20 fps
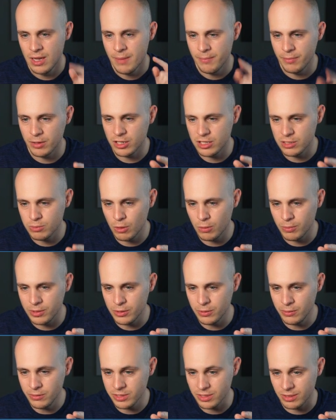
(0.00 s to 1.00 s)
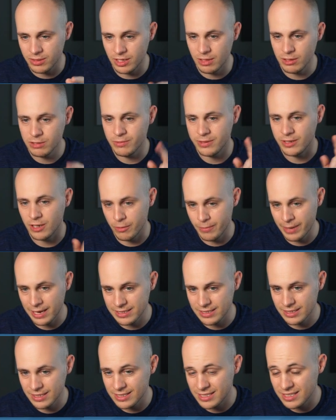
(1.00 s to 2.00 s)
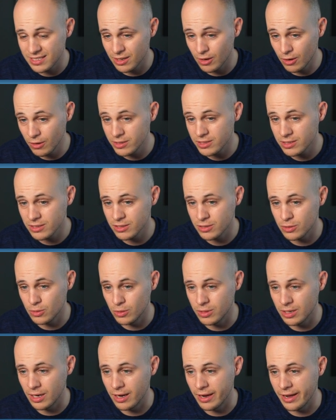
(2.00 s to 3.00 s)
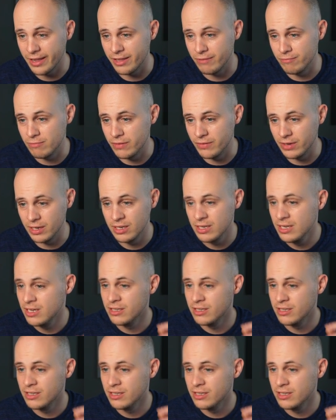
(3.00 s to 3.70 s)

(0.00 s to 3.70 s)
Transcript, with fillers: Because what we also know, as we go back to this, is that Oscar scored higher than River.